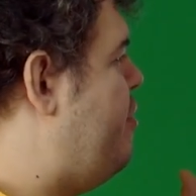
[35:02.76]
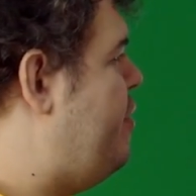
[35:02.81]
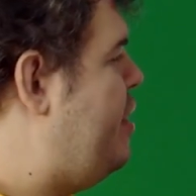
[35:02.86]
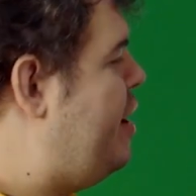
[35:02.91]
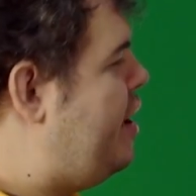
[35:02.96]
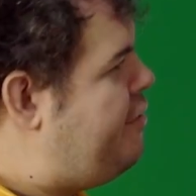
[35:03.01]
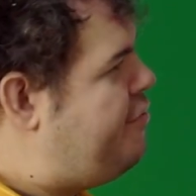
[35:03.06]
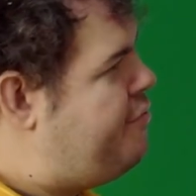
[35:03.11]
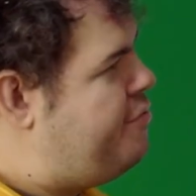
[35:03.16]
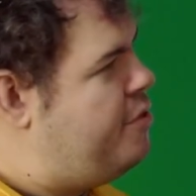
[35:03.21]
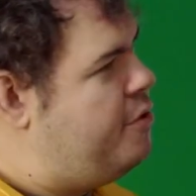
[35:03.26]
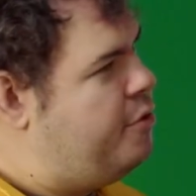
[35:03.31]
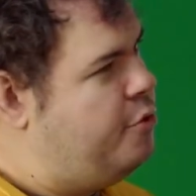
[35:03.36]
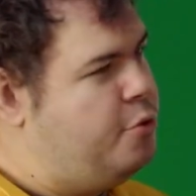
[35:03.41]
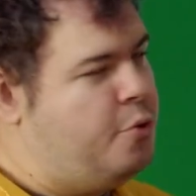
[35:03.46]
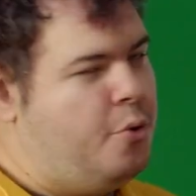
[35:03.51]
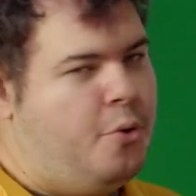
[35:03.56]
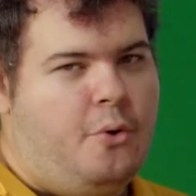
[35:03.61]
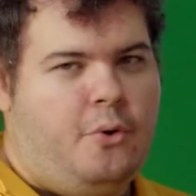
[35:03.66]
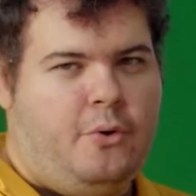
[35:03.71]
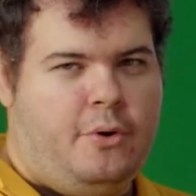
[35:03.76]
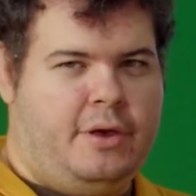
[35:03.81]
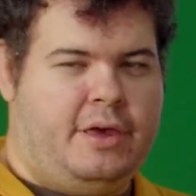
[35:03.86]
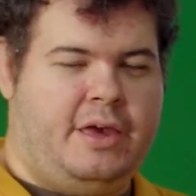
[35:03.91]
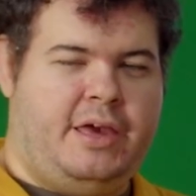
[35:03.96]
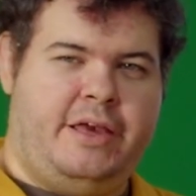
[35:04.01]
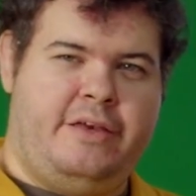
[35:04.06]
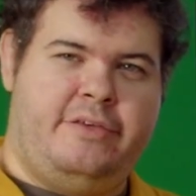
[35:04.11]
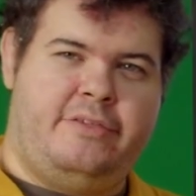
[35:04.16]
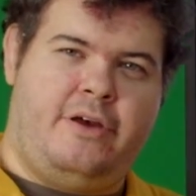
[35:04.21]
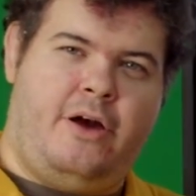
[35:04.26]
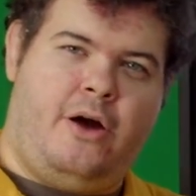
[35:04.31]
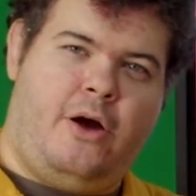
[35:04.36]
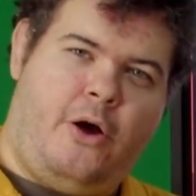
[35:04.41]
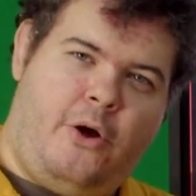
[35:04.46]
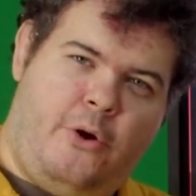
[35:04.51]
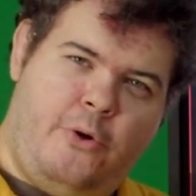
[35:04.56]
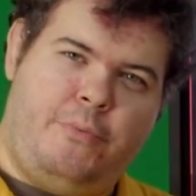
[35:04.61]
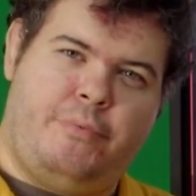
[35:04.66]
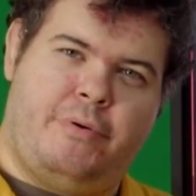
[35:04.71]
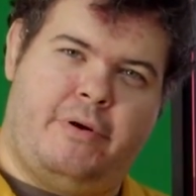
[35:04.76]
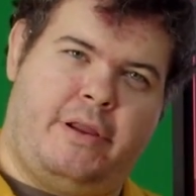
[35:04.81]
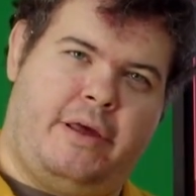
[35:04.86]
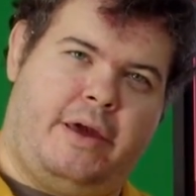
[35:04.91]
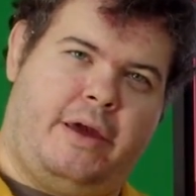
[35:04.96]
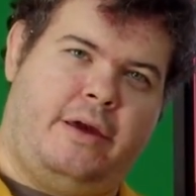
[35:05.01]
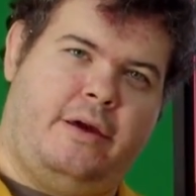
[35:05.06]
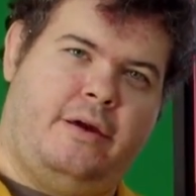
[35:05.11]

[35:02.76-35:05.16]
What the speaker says: if the door is opening